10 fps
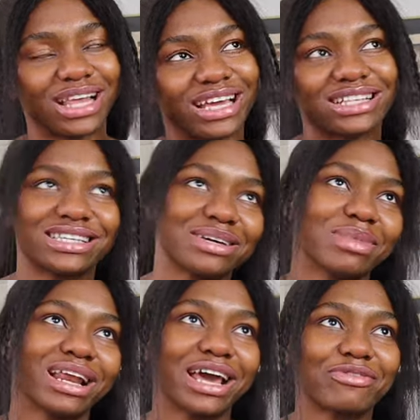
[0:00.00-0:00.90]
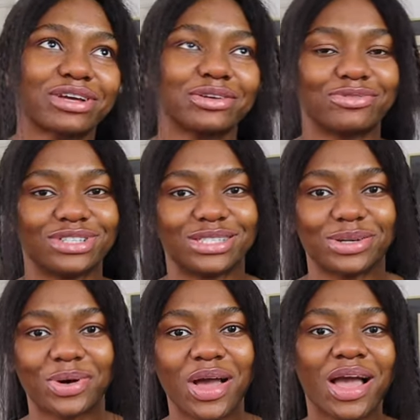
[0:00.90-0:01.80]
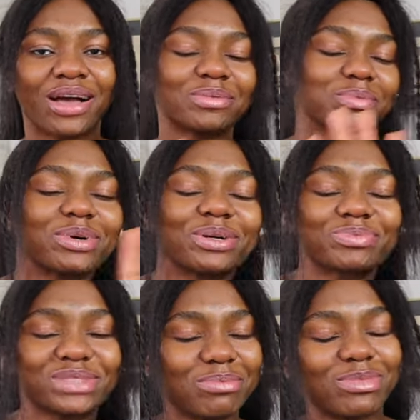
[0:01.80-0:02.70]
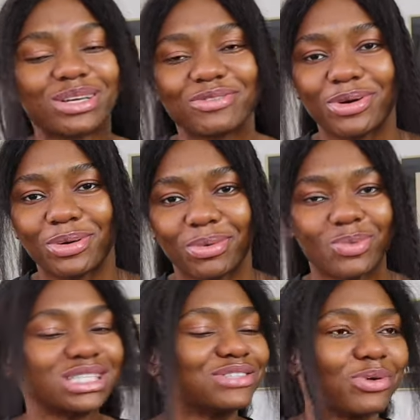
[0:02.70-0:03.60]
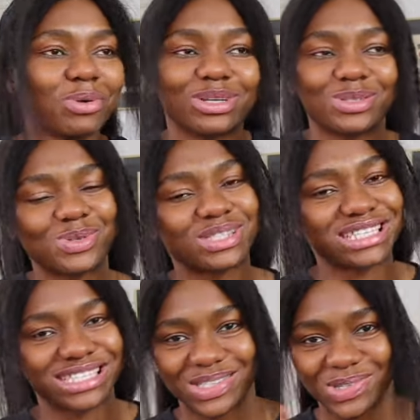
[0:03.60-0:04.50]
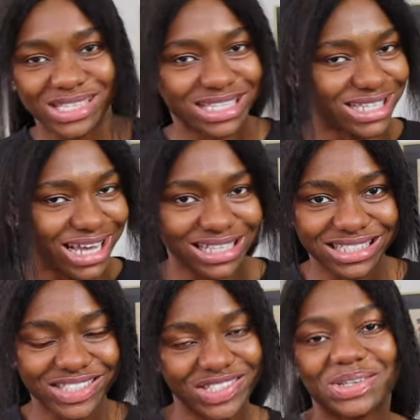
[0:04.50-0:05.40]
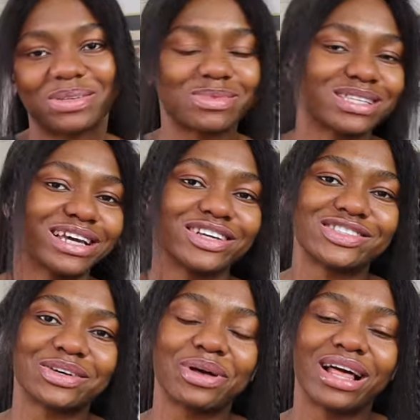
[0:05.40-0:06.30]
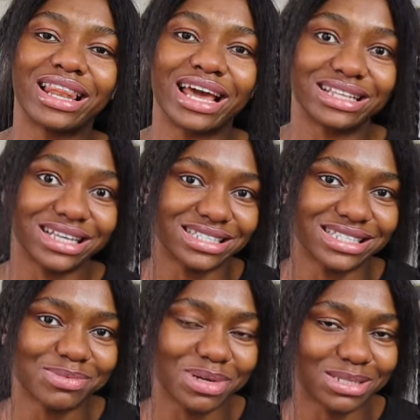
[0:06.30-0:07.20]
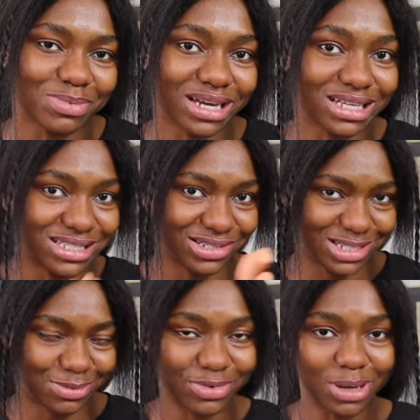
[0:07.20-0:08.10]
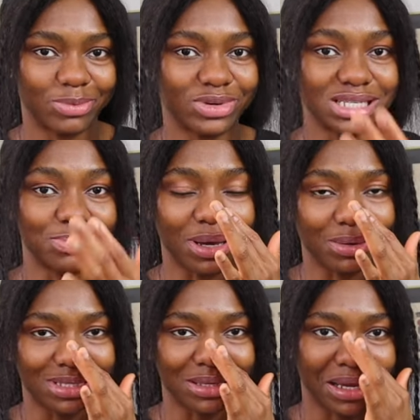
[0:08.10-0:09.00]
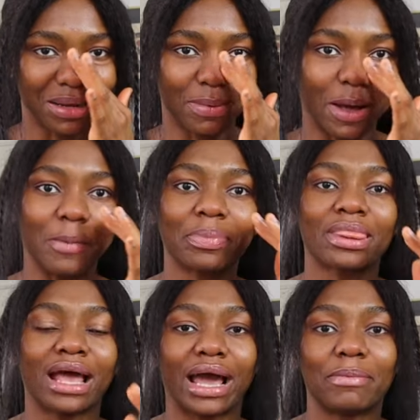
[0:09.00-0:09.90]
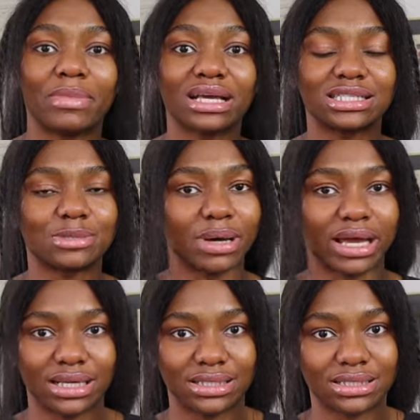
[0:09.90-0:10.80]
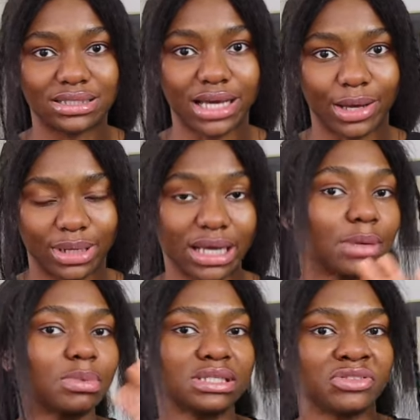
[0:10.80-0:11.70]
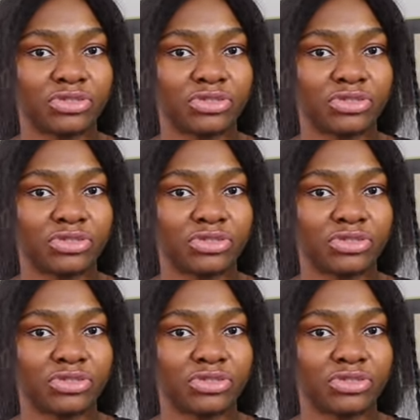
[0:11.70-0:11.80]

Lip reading: like a day in my life kind of video, but I'm waiting for one or two things to set, you know what I'm saying? So like, there's this my spaghetti recipe I was talking about. I make the spaghetti down and keep it in the